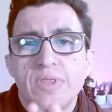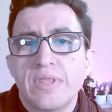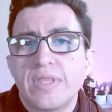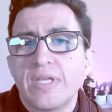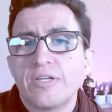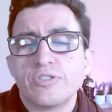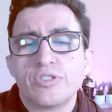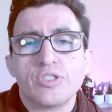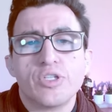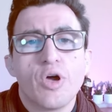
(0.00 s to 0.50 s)

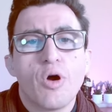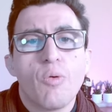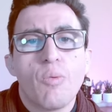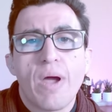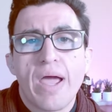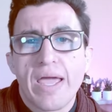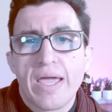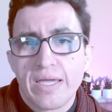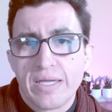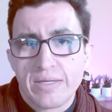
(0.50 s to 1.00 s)
there's no
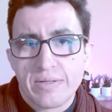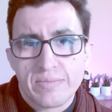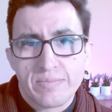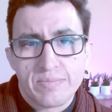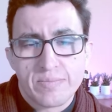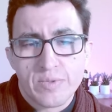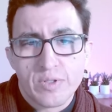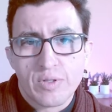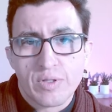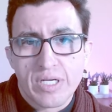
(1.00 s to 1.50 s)
way
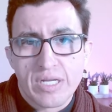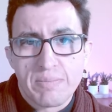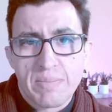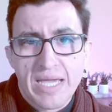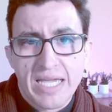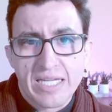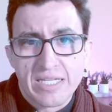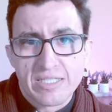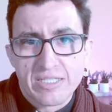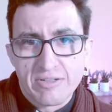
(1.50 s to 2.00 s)
you can
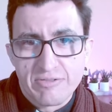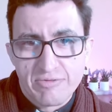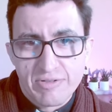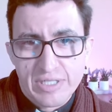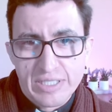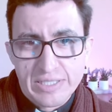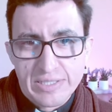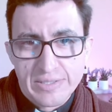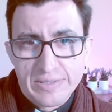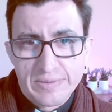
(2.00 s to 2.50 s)
make a
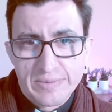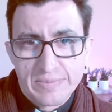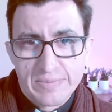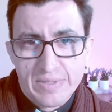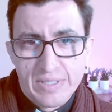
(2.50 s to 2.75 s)
difference.